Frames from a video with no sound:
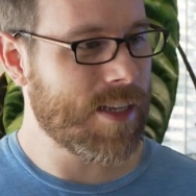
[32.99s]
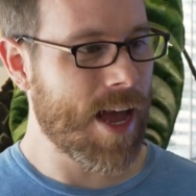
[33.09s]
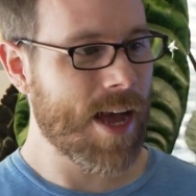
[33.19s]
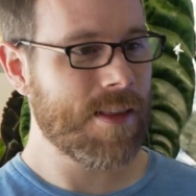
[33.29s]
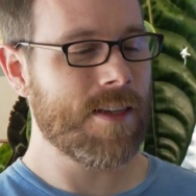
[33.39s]

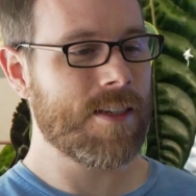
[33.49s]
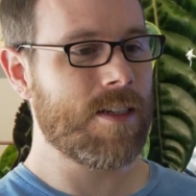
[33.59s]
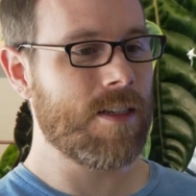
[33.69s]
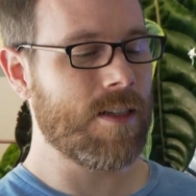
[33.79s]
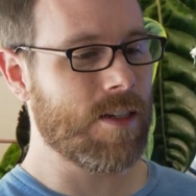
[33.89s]
to add this
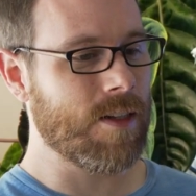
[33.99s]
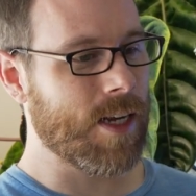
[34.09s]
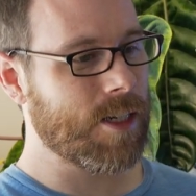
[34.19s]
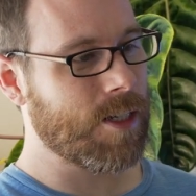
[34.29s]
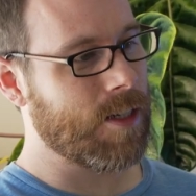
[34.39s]
to the
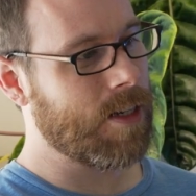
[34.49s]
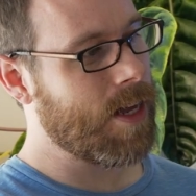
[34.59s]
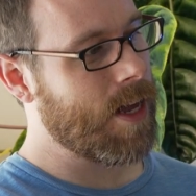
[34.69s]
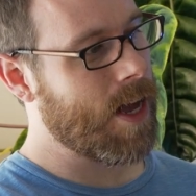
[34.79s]
collection.